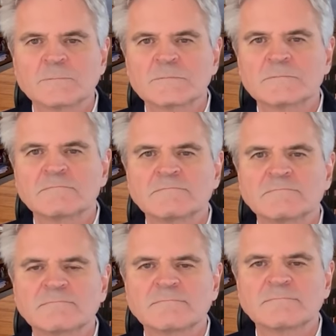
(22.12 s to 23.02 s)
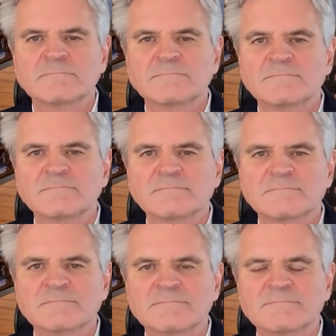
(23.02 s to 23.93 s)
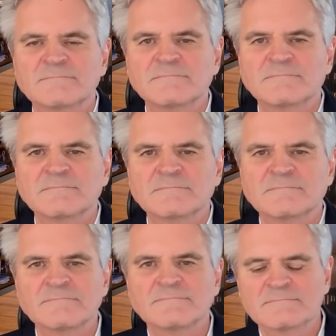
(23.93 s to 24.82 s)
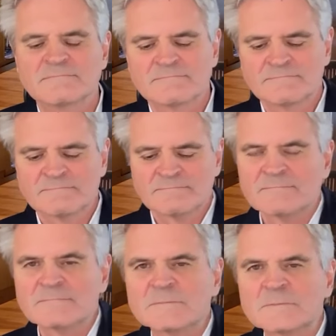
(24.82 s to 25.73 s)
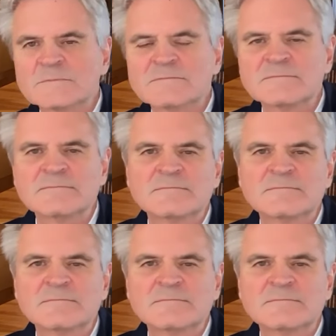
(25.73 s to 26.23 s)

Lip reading: (silent)